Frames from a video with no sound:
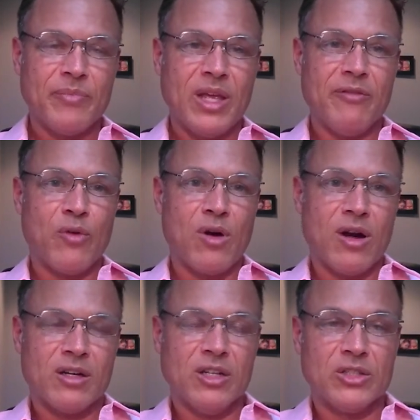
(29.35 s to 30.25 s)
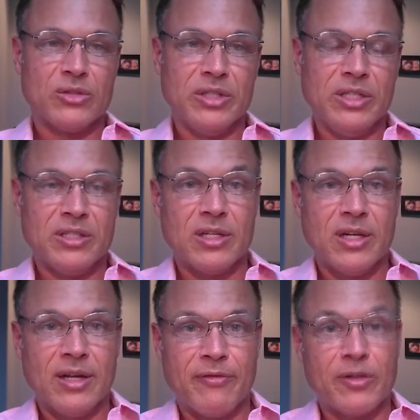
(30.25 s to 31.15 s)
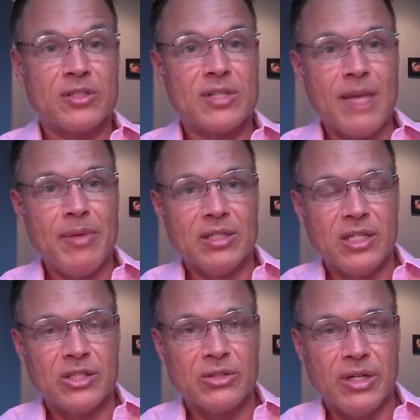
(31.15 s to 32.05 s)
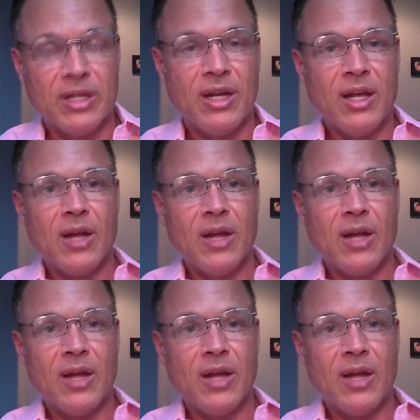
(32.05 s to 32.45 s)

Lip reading: And for our country's first time in its history,